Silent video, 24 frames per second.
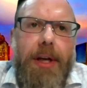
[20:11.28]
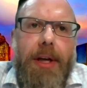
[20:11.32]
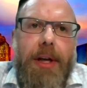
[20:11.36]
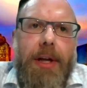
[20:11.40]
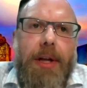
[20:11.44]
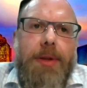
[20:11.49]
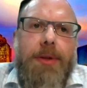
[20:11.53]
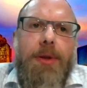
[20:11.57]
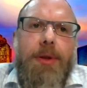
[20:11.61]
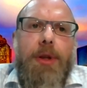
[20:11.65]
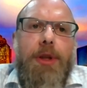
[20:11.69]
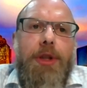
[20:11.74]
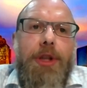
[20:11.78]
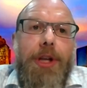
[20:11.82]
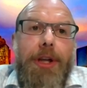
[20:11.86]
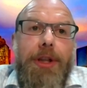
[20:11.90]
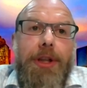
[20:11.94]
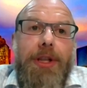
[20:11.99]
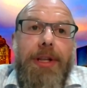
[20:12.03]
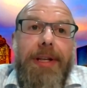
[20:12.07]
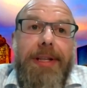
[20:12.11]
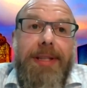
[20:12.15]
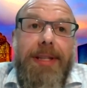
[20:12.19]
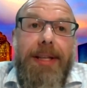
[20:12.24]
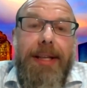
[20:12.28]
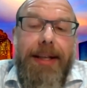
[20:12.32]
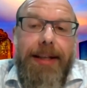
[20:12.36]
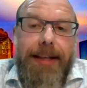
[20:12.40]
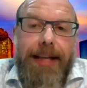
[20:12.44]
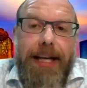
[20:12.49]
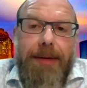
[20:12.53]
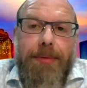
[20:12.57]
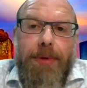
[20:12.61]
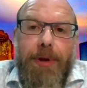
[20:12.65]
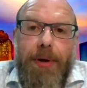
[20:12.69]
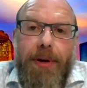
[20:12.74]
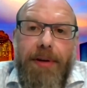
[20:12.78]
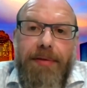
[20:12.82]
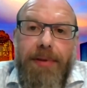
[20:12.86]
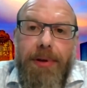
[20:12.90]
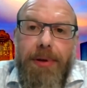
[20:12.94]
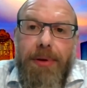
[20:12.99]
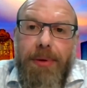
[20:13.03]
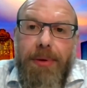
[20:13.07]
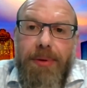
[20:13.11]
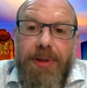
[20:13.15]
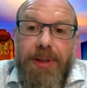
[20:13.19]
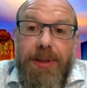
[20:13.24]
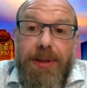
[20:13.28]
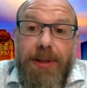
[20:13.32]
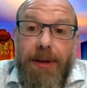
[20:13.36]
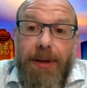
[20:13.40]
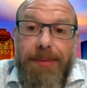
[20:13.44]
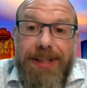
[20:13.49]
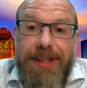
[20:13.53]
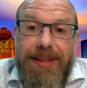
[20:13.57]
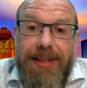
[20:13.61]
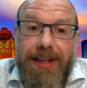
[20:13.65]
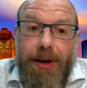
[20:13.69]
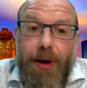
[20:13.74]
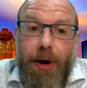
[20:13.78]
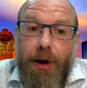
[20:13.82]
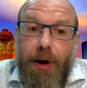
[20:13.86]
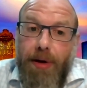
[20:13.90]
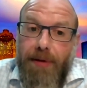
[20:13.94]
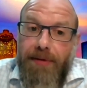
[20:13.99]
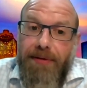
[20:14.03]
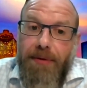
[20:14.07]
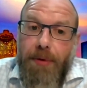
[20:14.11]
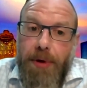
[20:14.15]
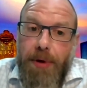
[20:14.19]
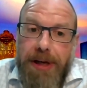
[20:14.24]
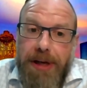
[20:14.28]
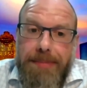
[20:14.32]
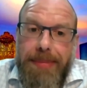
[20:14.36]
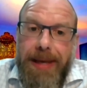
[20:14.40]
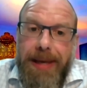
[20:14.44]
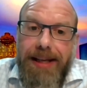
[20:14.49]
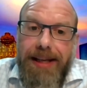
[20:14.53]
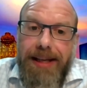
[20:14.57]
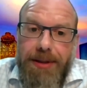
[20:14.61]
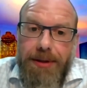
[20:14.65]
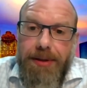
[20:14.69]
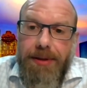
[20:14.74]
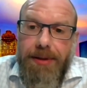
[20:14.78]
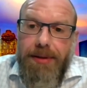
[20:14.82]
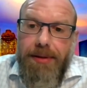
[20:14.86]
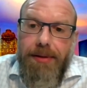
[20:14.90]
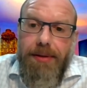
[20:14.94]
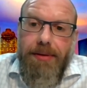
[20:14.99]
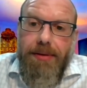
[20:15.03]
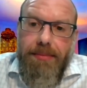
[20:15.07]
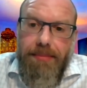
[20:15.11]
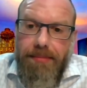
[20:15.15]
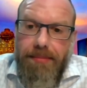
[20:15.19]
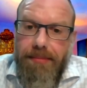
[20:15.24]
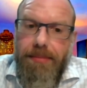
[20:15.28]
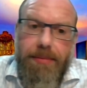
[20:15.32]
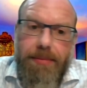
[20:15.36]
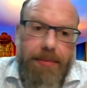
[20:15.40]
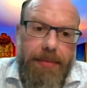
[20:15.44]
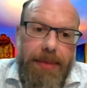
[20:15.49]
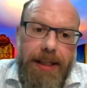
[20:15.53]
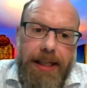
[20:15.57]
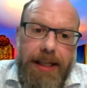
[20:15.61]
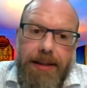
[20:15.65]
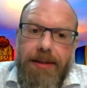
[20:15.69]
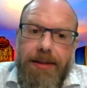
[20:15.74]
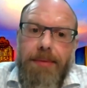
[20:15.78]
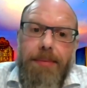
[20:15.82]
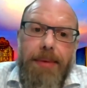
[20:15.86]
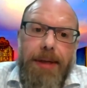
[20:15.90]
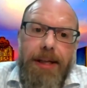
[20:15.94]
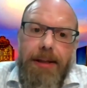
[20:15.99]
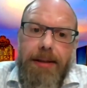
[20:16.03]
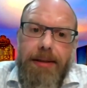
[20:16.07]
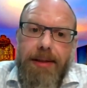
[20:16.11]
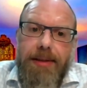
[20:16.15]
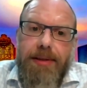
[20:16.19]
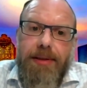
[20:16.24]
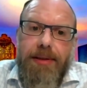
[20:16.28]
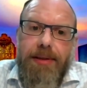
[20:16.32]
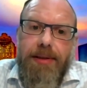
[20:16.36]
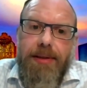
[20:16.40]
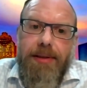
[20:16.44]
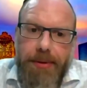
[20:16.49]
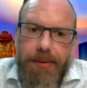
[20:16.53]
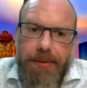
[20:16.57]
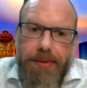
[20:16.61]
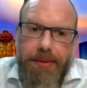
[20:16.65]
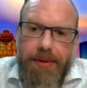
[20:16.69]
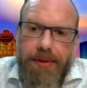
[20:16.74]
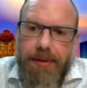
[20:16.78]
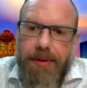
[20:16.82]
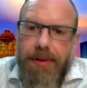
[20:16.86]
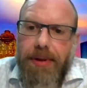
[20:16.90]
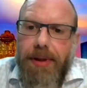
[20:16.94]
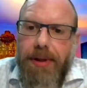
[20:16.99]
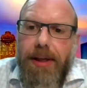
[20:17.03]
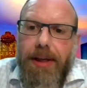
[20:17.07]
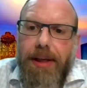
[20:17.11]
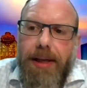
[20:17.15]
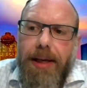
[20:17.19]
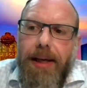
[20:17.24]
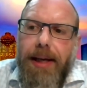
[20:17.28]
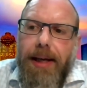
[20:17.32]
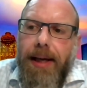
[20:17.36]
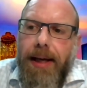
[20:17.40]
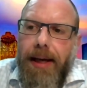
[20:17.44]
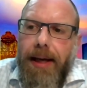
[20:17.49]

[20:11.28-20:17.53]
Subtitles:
So the judge does the in-camera review, determines that all 40 pages need to be disclosed, and